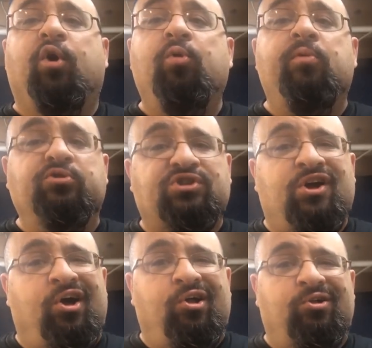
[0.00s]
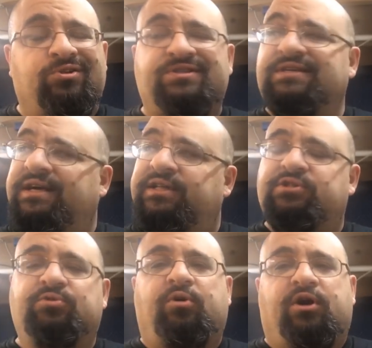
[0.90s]
almost culls
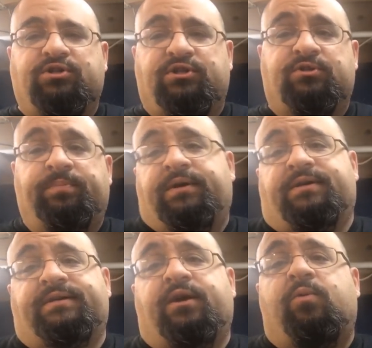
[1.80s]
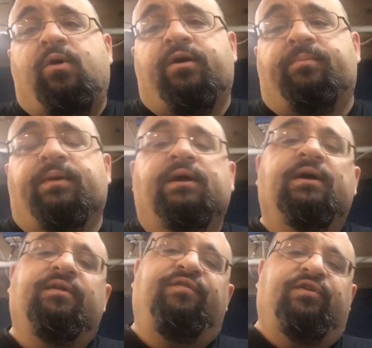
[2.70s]
into auctions because they don't want them.
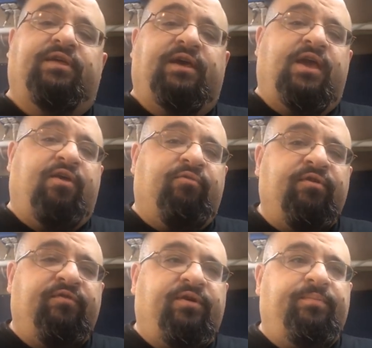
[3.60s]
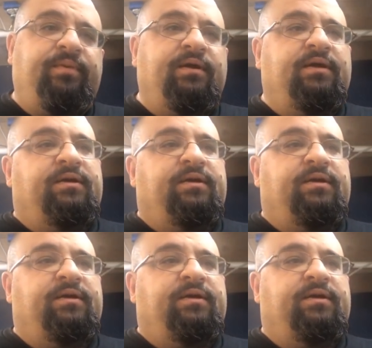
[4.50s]
They figure they can get rid of them.